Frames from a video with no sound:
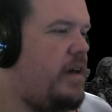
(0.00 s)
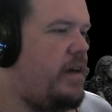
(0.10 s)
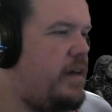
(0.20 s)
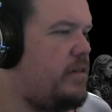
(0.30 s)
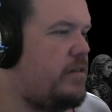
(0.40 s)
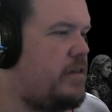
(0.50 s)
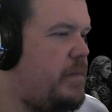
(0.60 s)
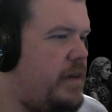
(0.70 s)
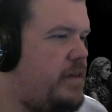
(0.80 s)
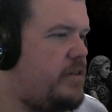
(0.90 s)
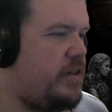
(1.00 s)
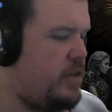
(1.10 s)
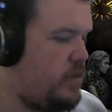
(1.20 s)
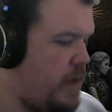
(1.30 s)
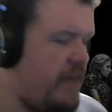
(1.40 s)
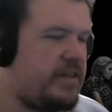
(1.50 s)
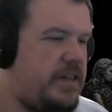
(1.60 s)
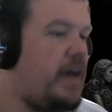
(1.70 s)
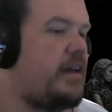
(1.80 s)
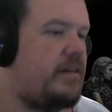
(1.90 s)
he looked at me and he's like, you have a
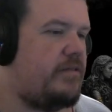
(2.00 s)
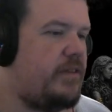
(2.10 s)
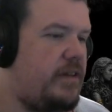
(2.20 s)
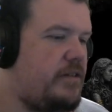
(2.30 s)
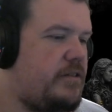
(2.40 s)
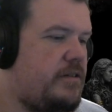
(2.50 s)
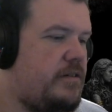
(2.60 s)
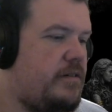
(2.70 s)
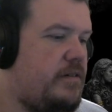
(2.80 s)
talent for this.